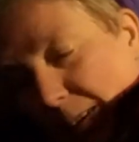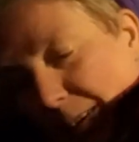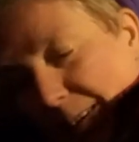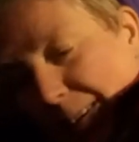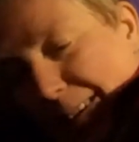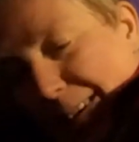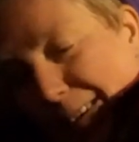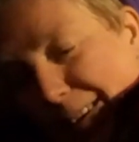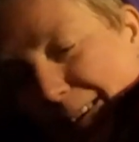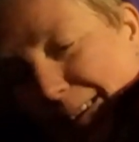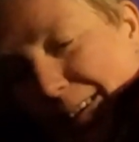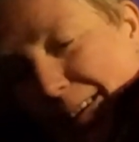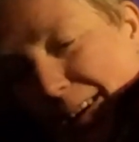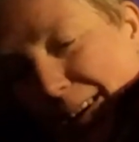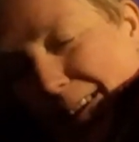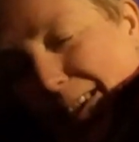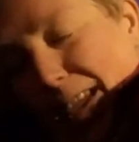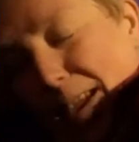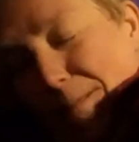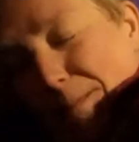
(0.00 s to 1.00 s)
Uh, I
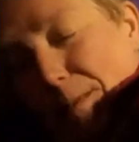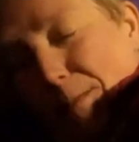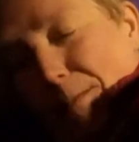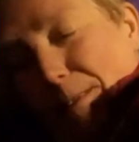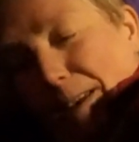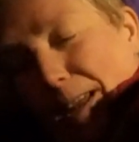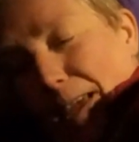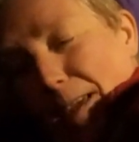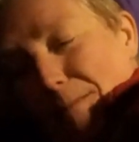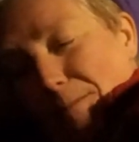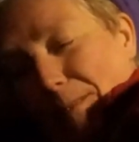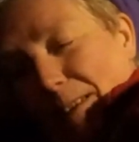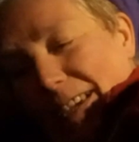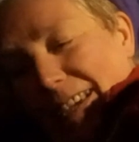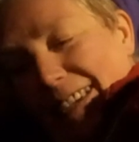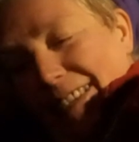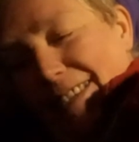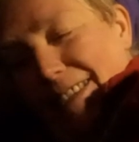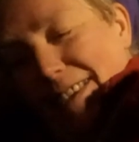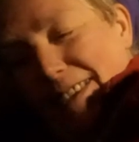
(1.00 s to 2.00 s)
came out
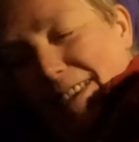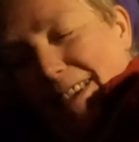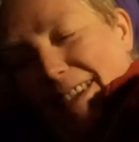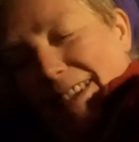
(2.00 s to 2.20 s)
lightweight.